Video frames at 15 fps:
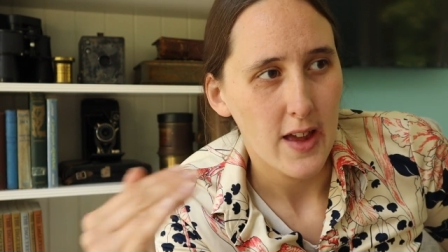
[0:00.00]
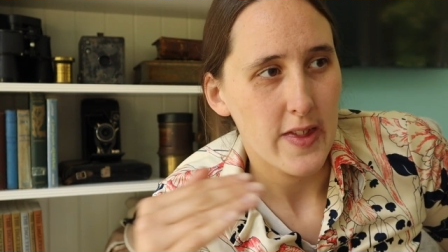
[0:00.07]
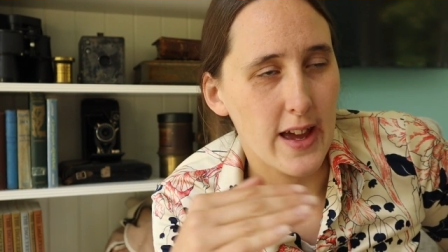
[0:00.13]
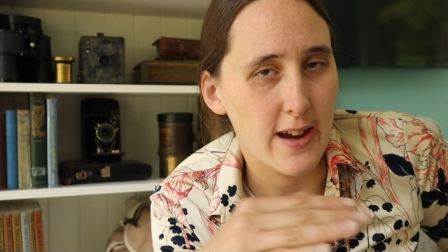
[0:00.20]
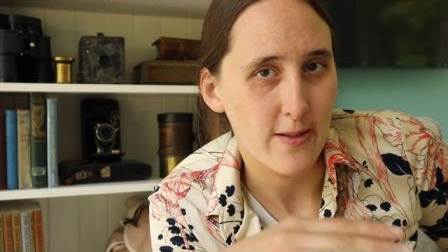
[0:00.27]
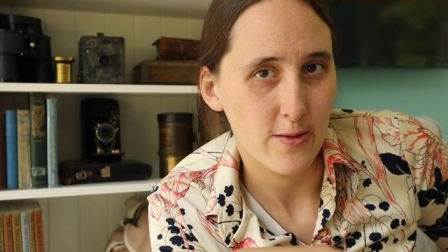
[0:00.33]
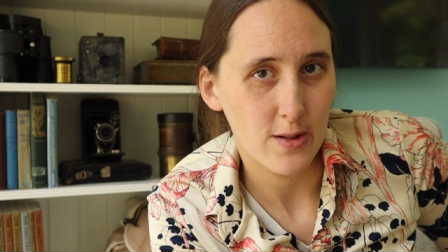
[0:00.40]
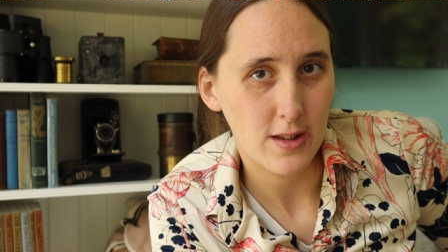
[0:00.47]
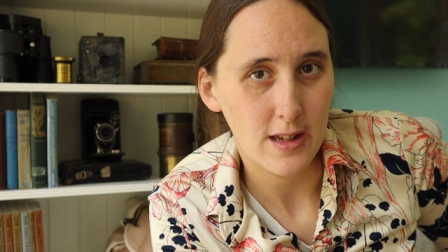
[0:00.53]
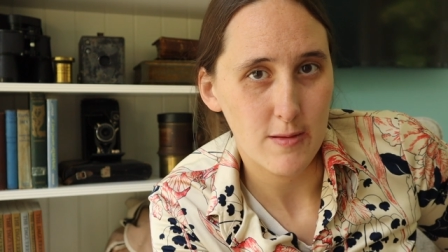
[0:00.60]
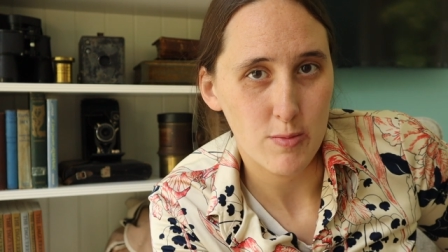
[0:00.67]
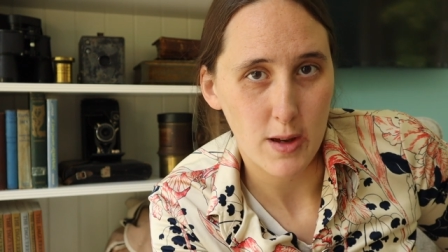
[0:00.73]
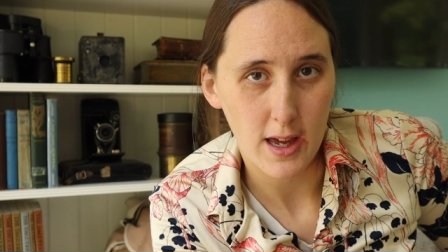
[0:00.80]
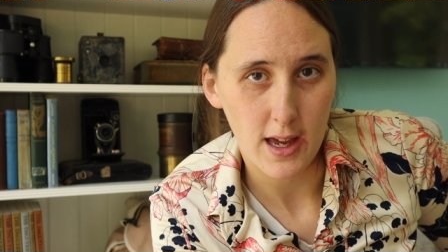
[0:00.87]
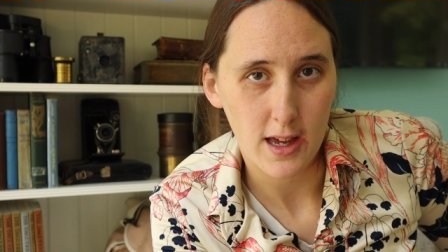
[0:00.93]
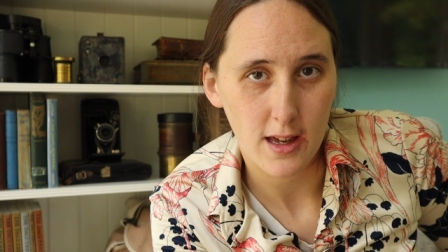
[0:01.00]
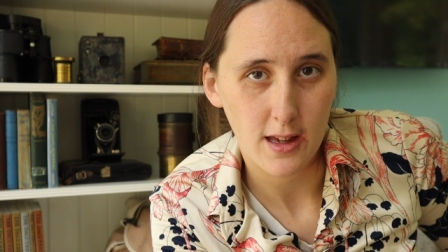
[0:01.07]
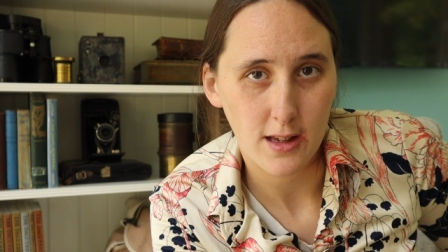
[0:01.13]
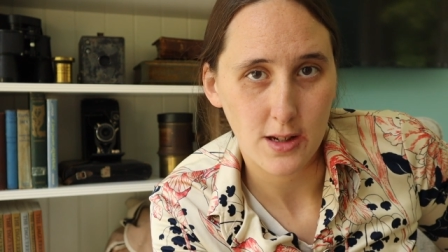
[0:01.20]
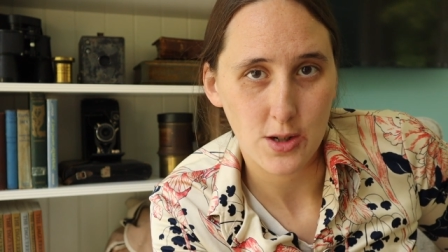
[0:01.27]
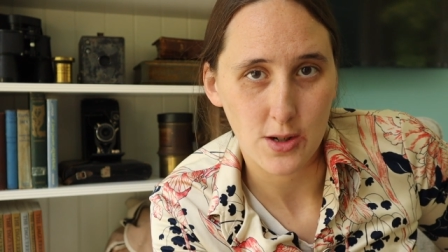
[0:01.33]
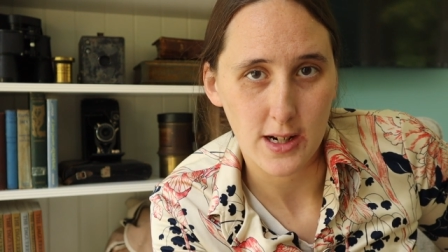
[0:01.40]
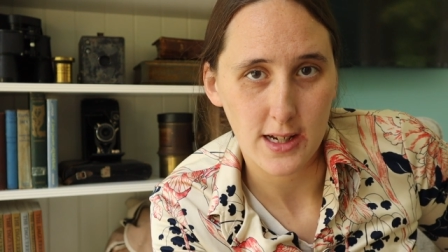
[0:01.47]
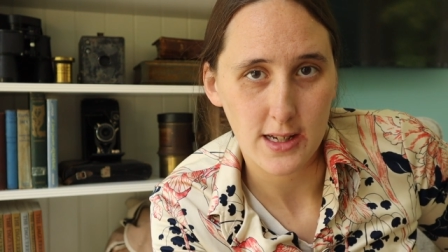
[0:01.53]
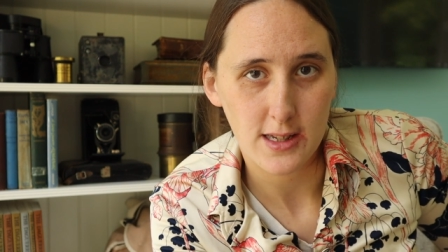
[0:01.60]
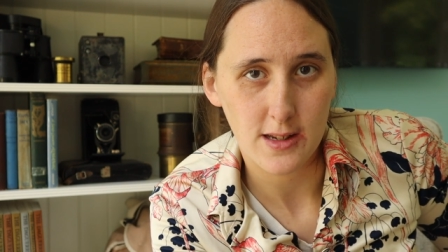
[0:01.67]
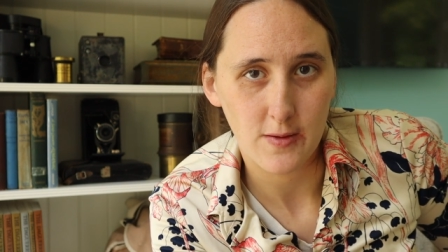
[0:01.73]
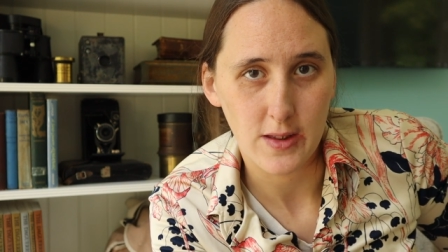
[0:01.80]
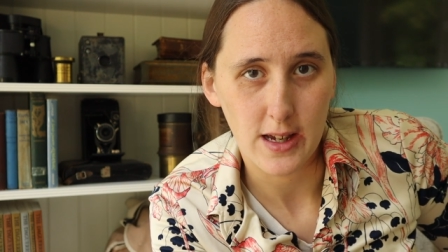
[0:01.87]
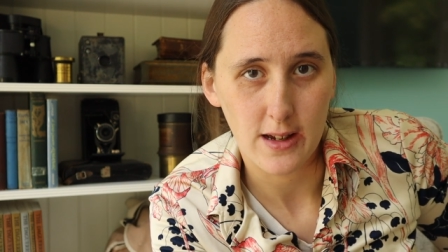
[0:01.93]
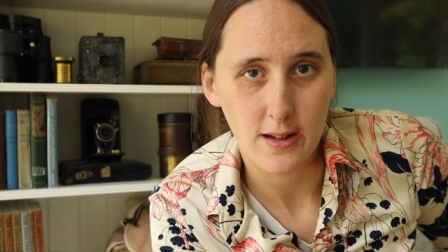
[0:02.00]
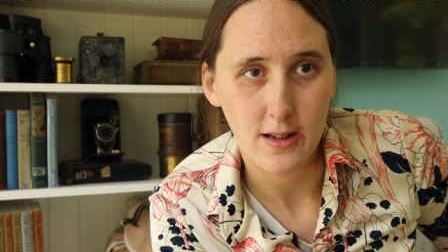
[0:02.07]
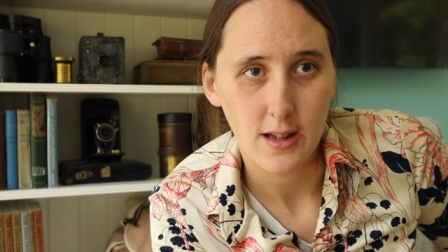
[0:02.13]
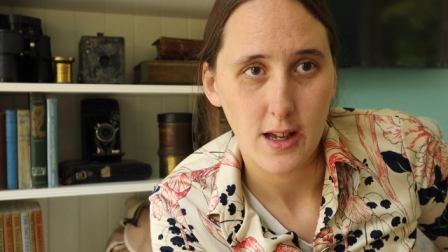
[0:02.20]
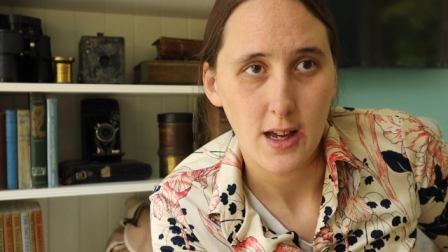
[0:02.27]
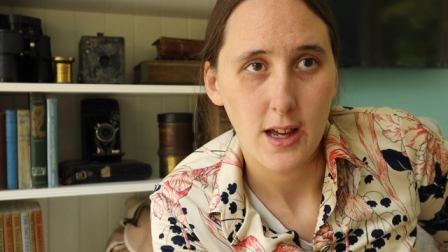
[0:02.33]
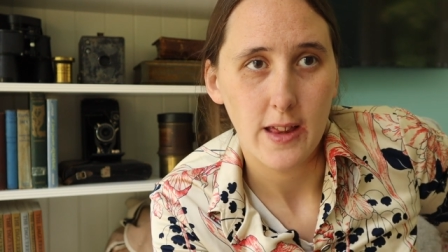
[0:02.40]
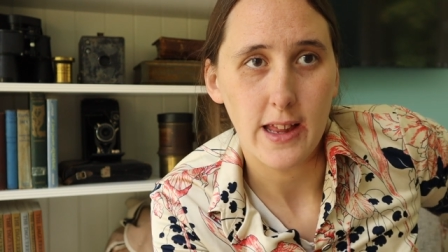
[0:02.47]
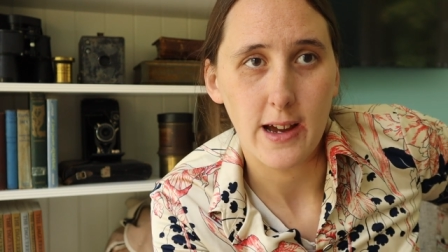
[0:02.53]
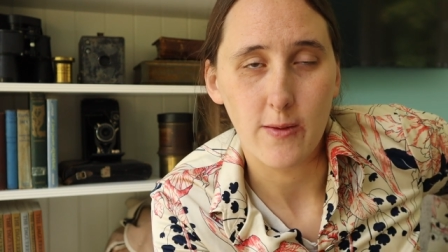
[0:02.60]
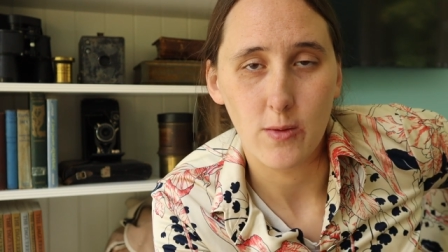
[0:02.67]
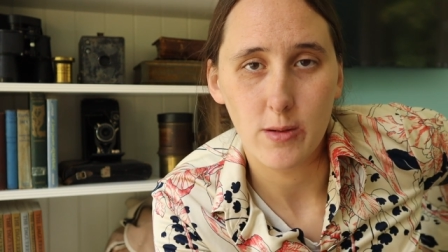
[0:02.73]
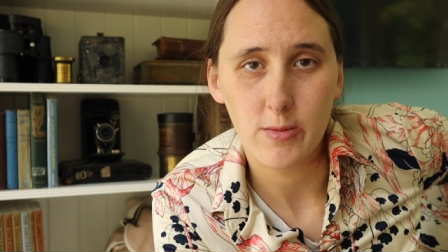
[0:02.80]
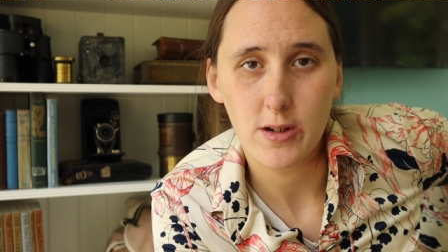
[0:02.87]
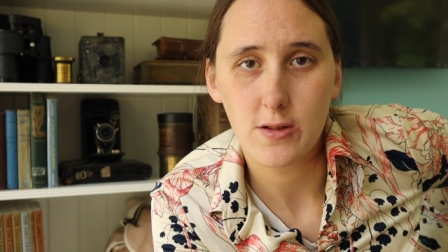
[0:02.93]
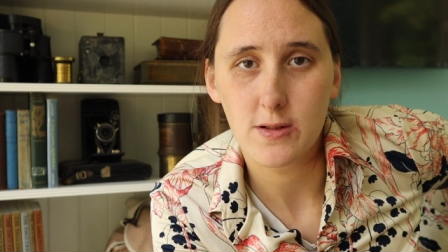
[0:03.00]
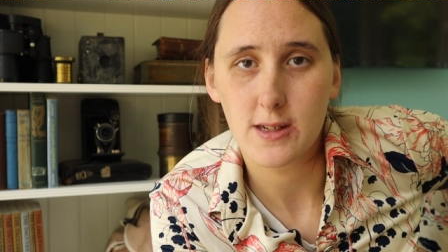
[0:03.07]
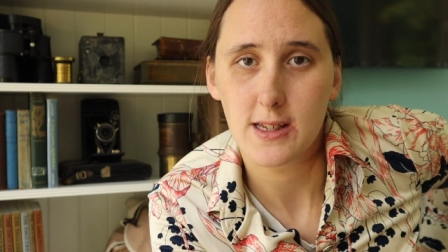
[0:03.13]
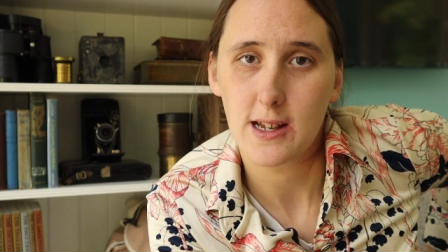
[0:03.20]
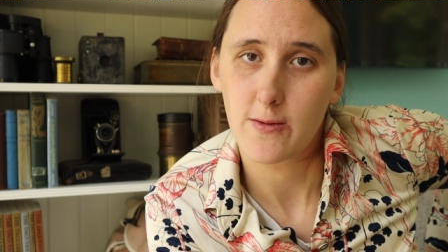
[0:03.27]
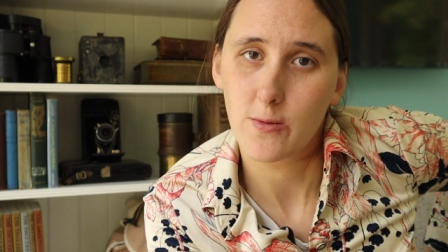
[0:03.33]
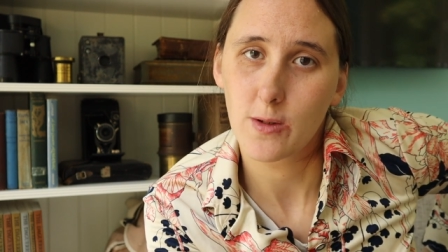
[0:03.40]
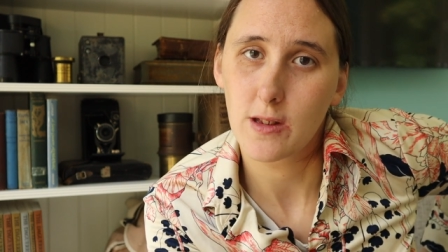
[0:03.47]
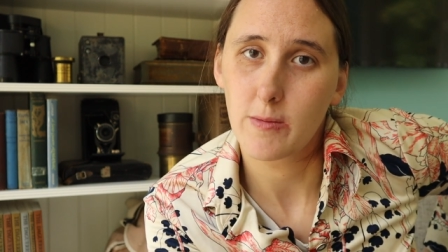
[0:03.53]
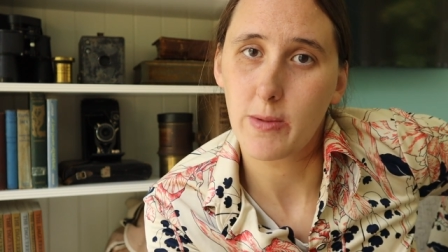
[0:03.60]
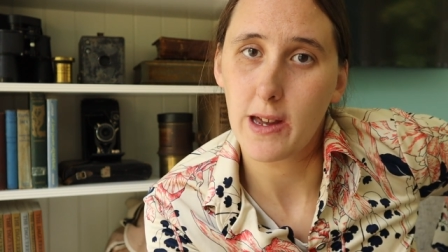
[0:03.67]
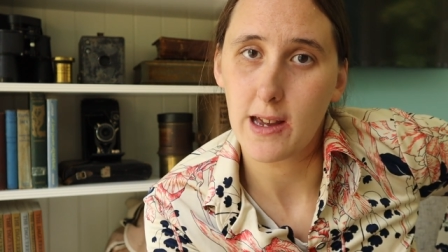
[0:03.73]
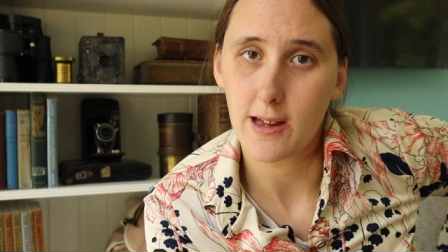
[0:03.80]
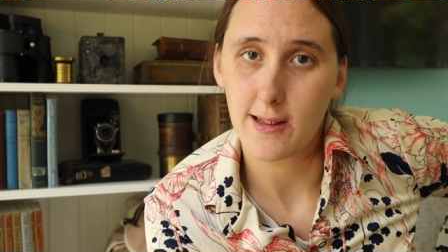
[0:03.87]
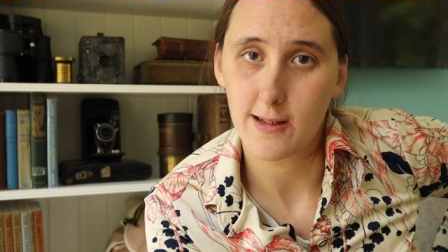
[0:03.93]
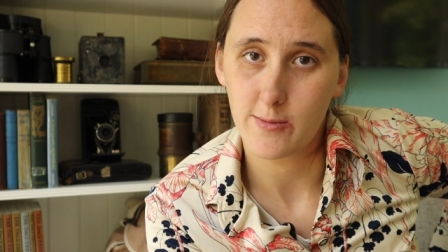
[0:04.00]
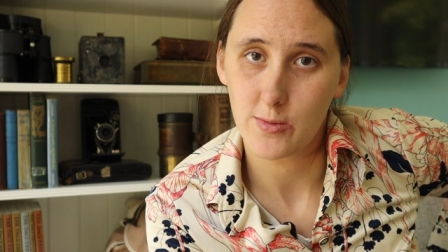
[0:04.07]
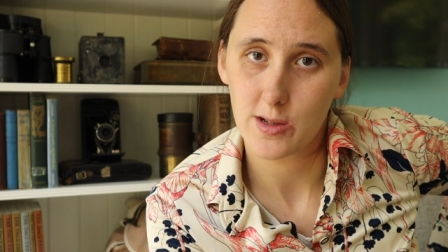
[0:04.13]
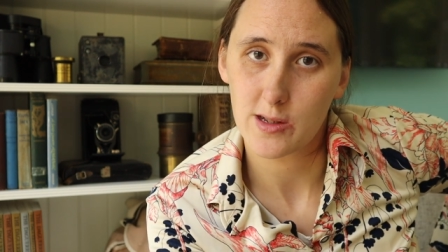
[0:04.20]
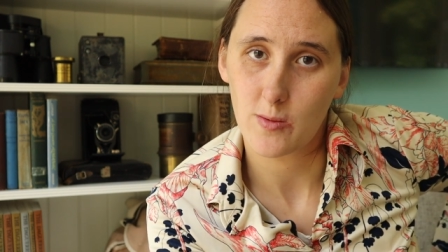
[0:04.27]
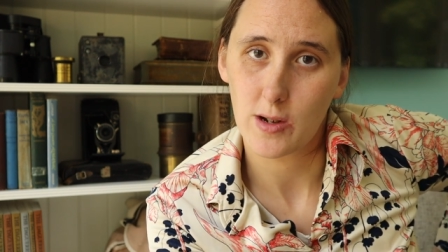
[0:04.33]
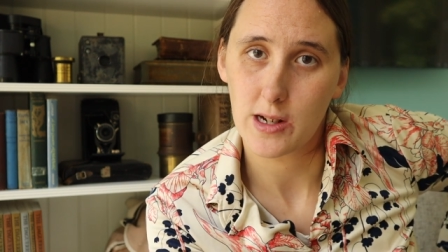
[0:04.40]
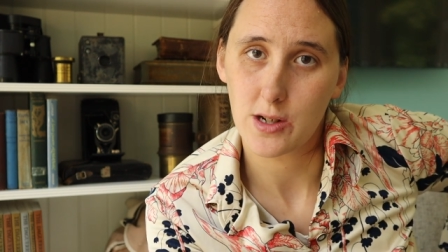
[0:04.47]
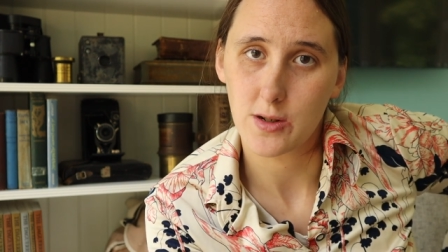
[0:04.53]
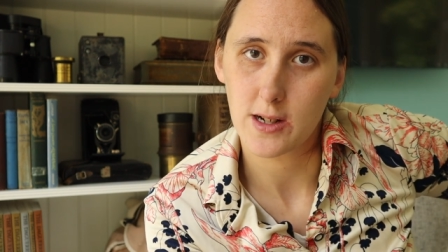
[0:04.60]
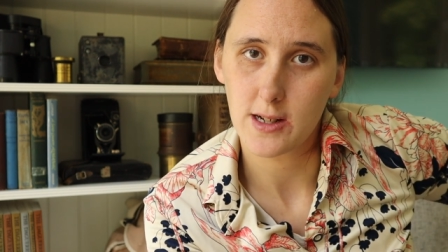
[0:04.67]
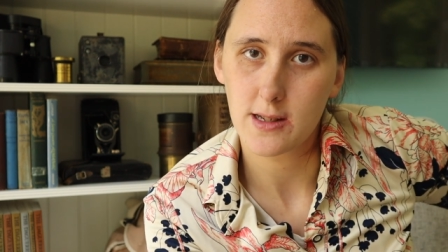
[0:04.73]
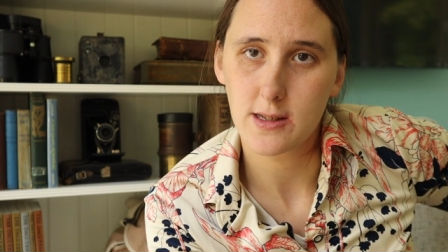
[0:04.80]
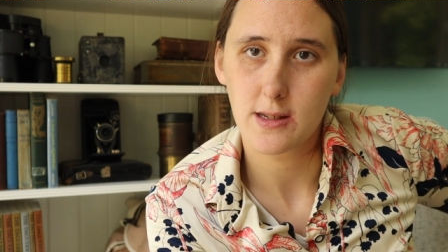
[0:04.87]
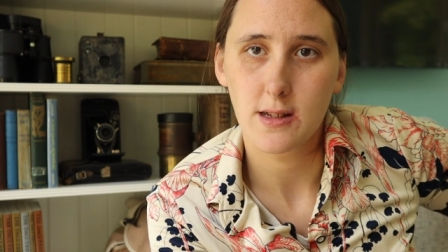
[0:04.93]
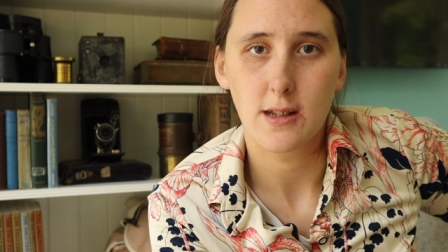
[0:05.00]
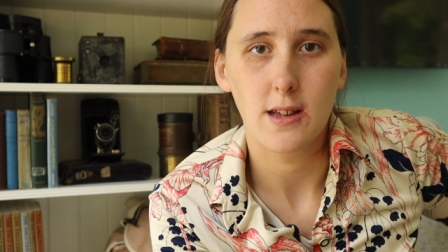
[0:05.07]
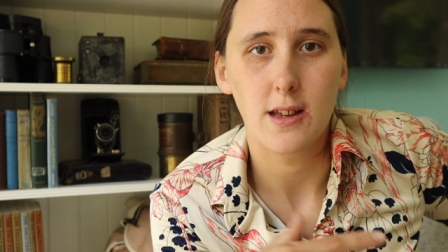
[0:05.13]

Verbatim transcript: That really pale dress of that, that woman who's in that really pale, almost white dress,